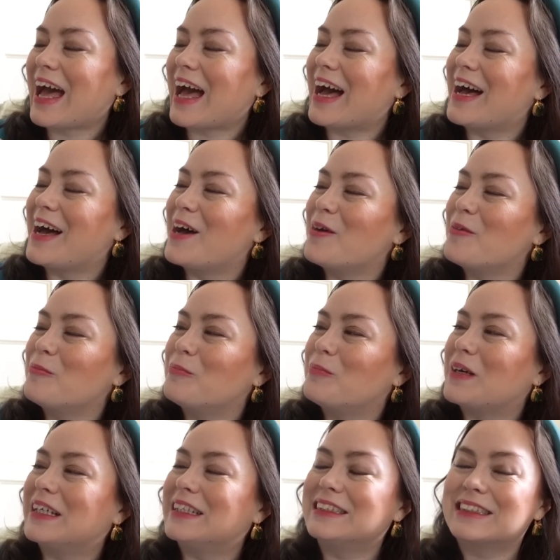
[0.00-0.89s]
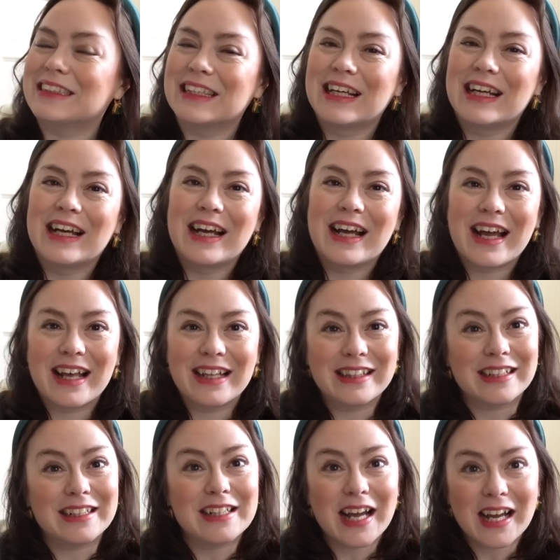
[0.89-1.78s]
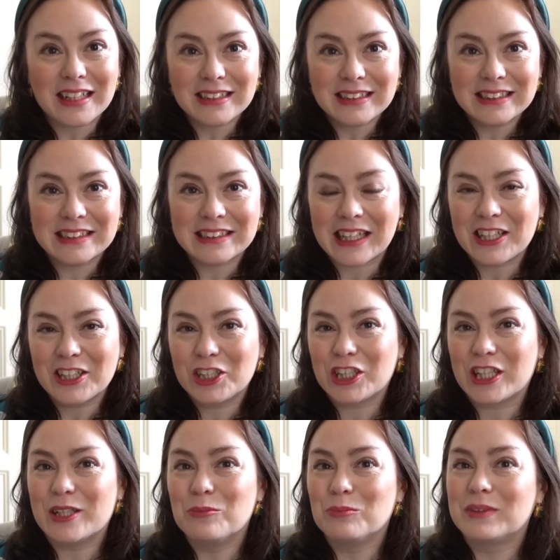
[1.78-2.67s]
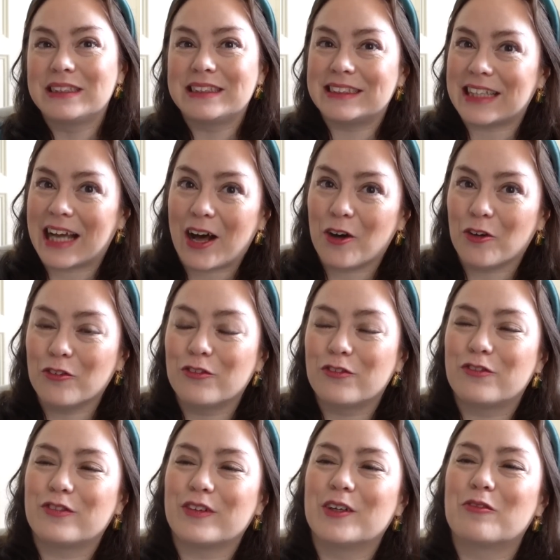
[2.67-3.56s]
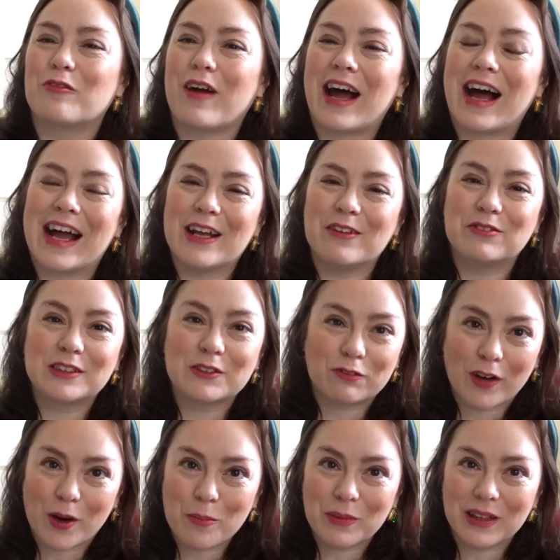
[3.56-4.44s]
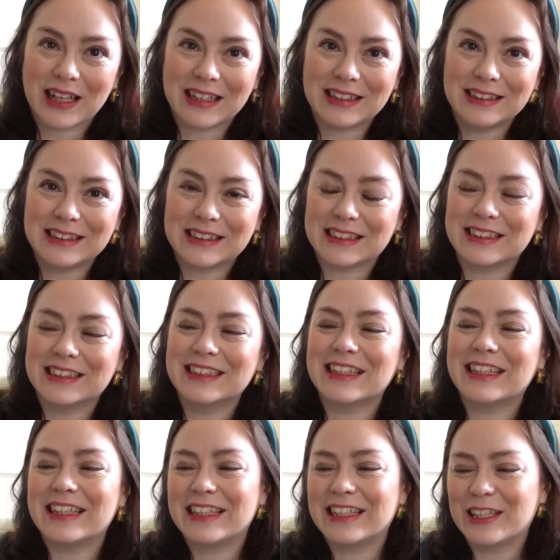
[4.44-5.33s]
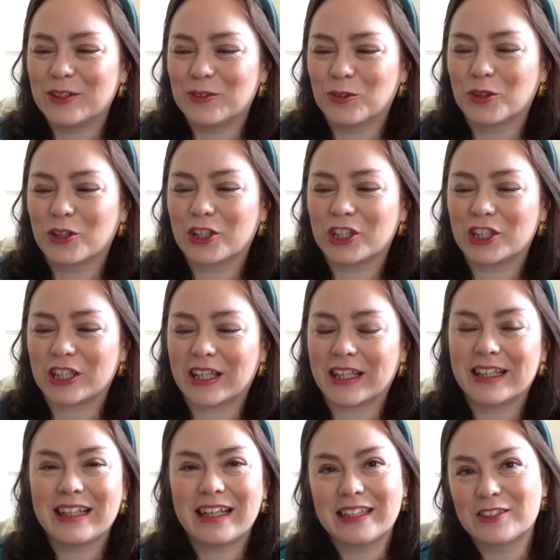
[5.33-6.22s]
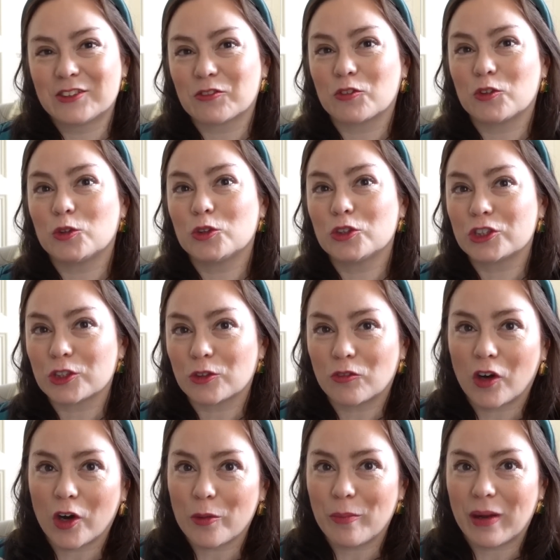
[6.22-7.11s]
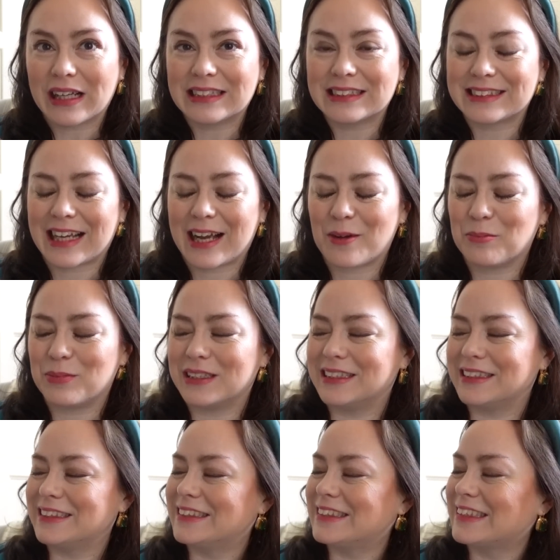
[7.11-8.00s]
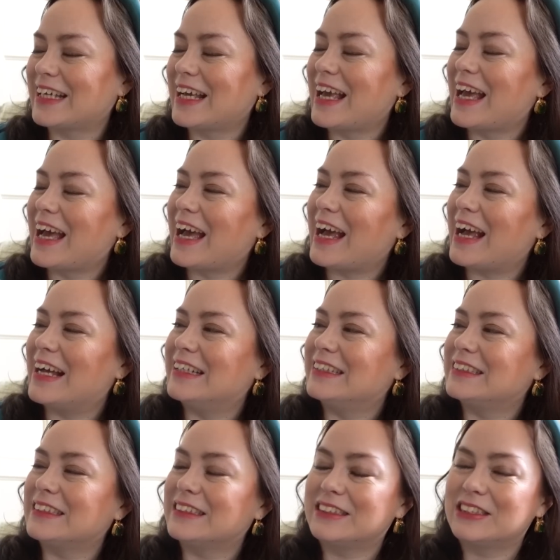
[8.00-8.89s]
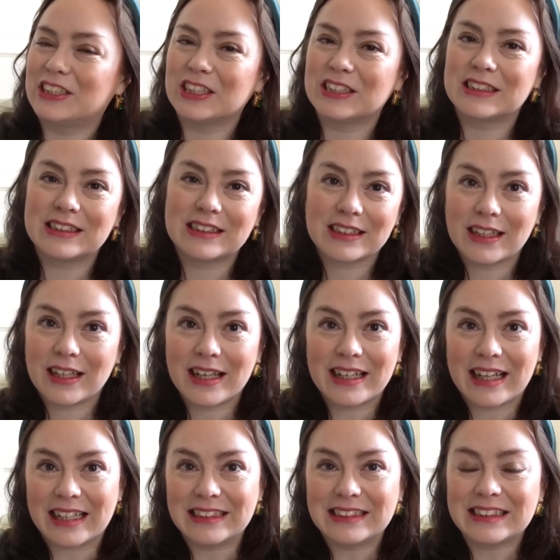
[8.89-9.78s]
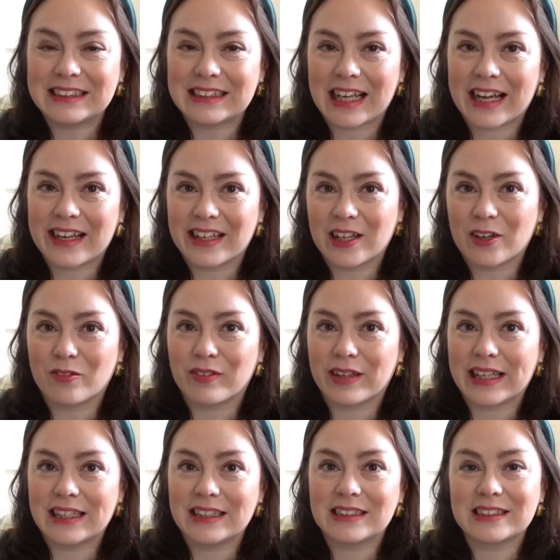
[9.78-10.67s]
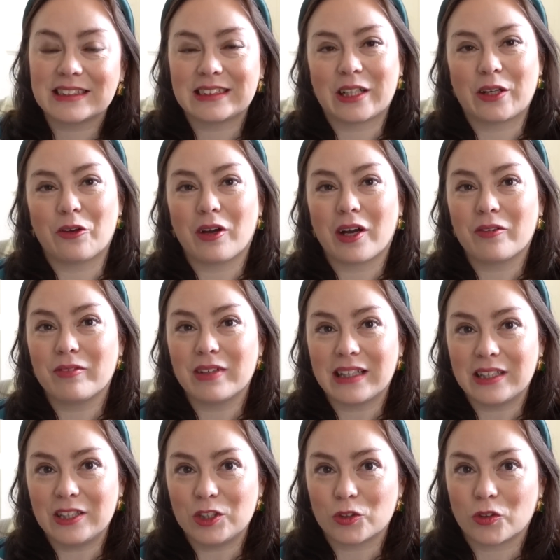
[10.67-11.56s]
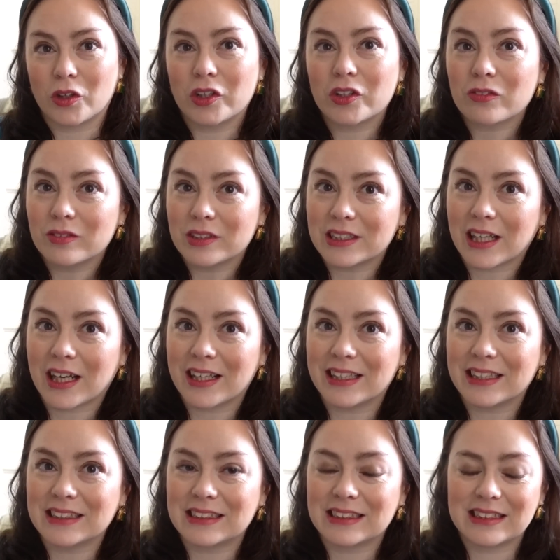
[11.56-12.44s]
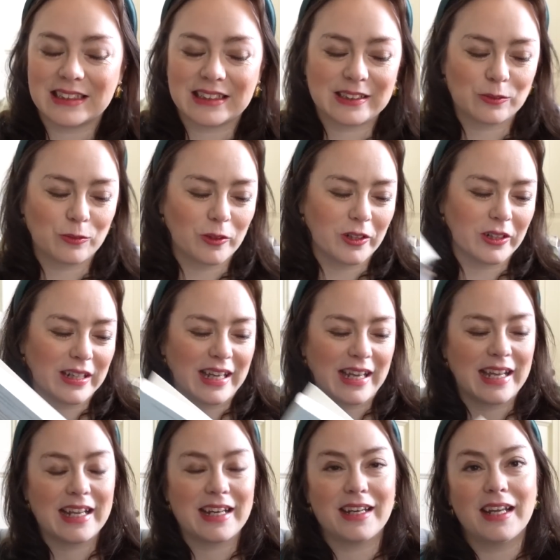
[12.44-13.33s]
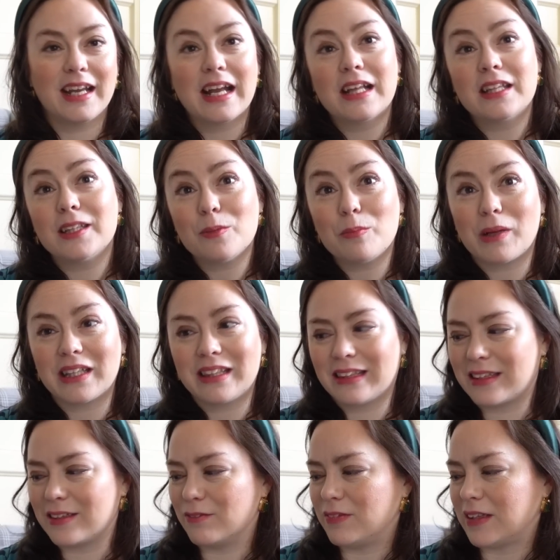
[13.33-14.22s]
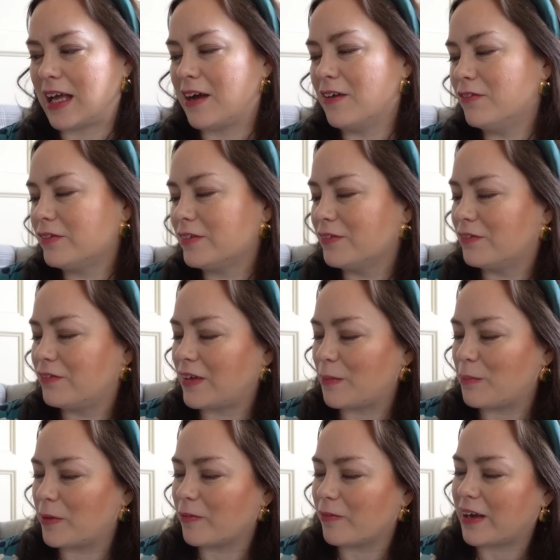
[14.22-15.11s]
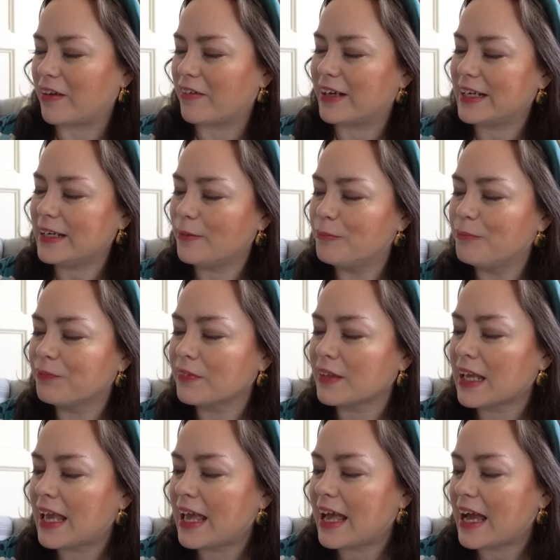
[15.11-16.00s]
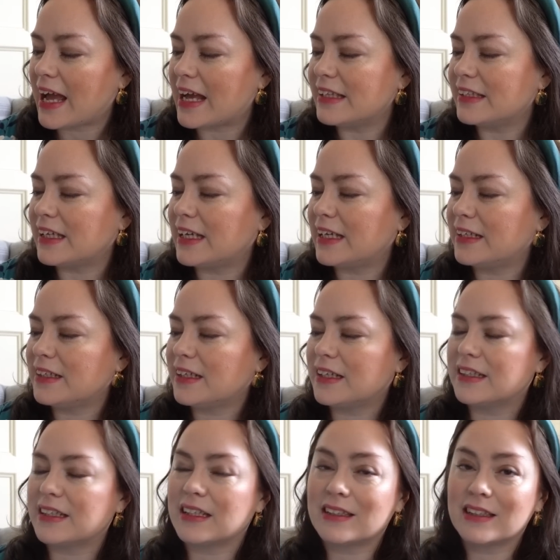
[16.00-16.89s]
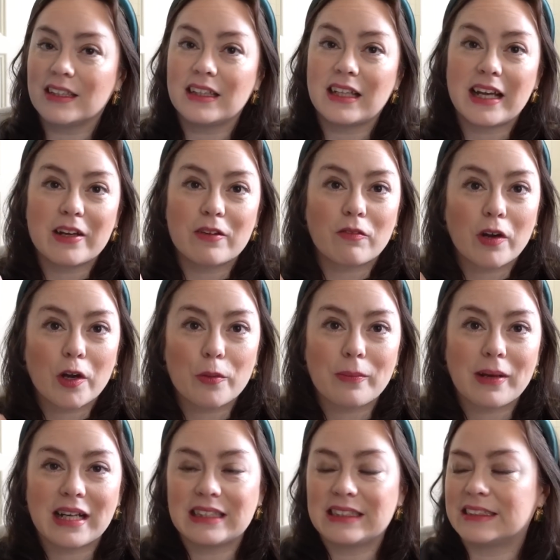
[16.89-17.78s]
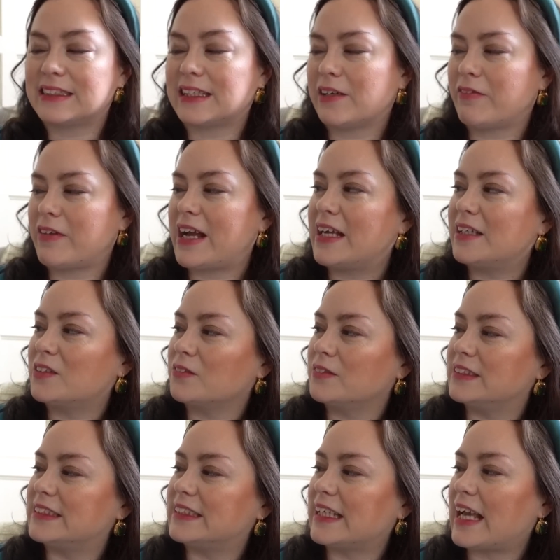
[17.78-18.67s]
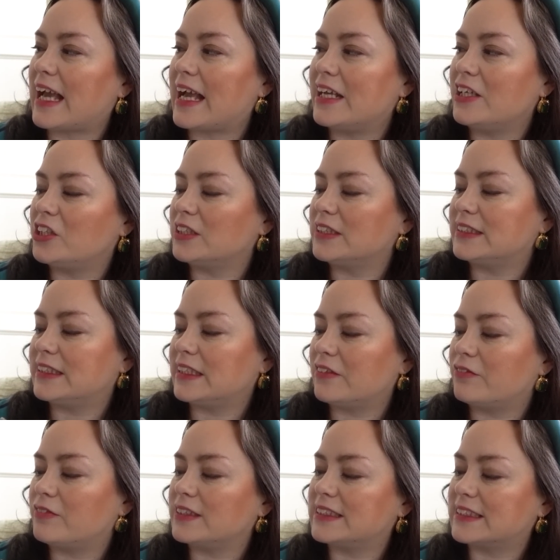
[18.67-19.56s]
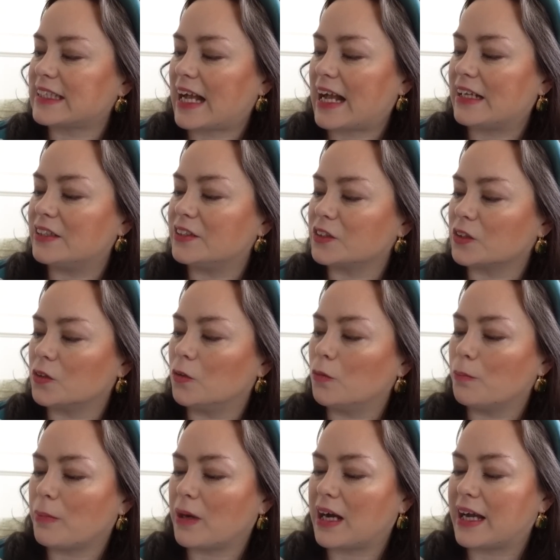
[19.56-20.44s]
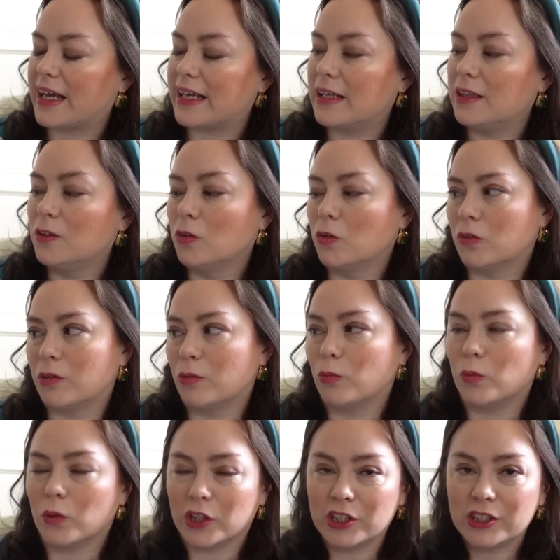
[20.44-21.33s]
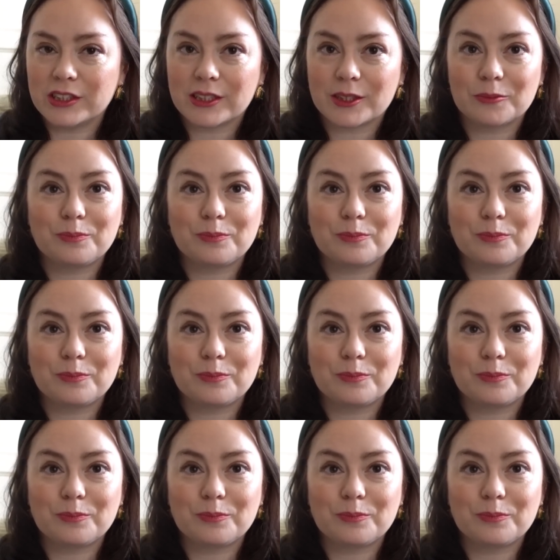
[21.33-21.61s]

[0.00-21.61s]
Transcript: But the Nun Search himself arrives from London in Yorkshire, and of course romance happens, and it's just an entertaining read, so I really enjoyed returning to this one in the month of love in February. And then another light romance I read was The Agency for Scandal by Laura Wood.